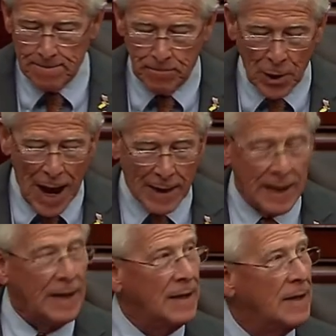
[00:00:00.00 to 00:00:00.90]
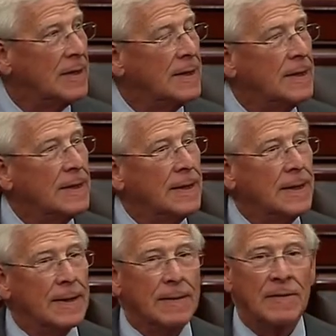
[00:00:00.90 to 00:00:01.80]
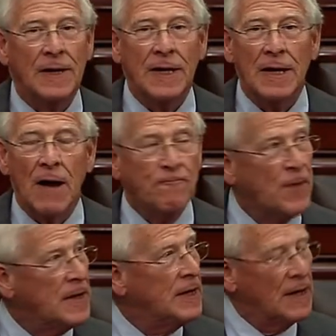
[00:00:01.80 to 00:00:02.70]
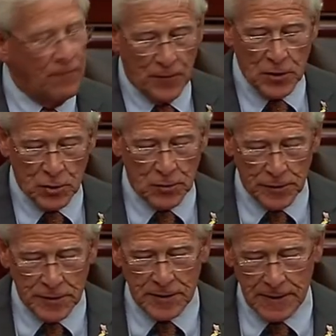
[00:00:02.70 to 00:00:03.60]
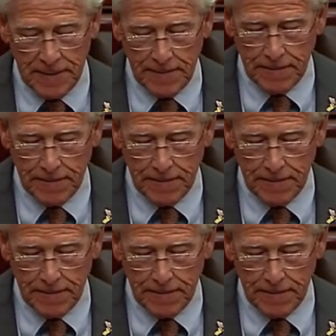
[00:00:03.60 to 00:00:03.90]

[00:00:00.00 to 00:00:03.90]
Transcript: blocking the offending officials